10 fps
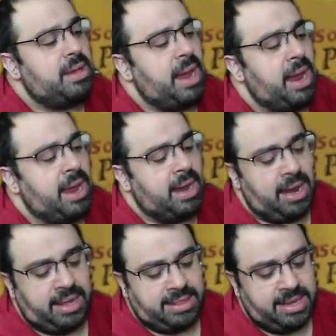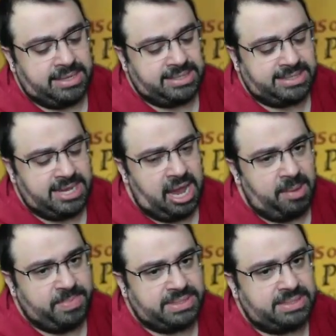And I think it does the
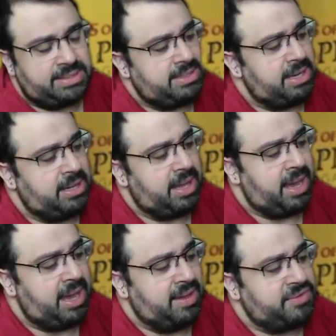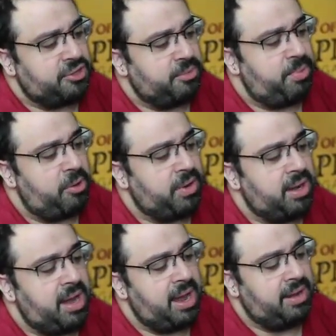opposite. Like, it gives your opponent
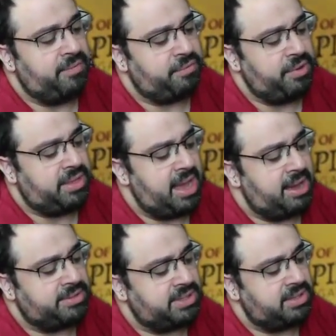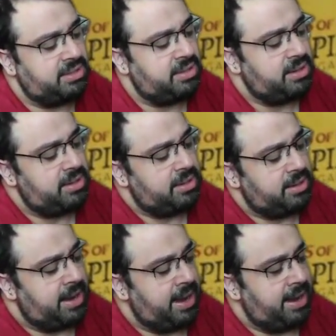negative 3,000
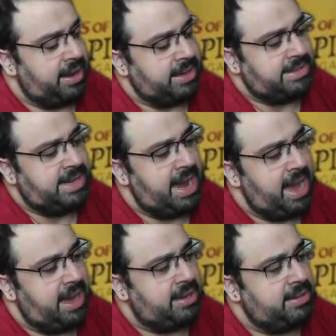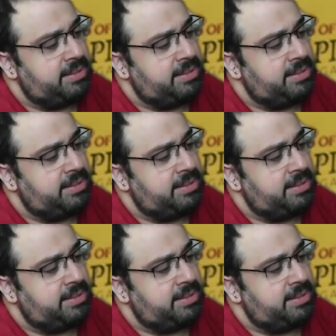attack.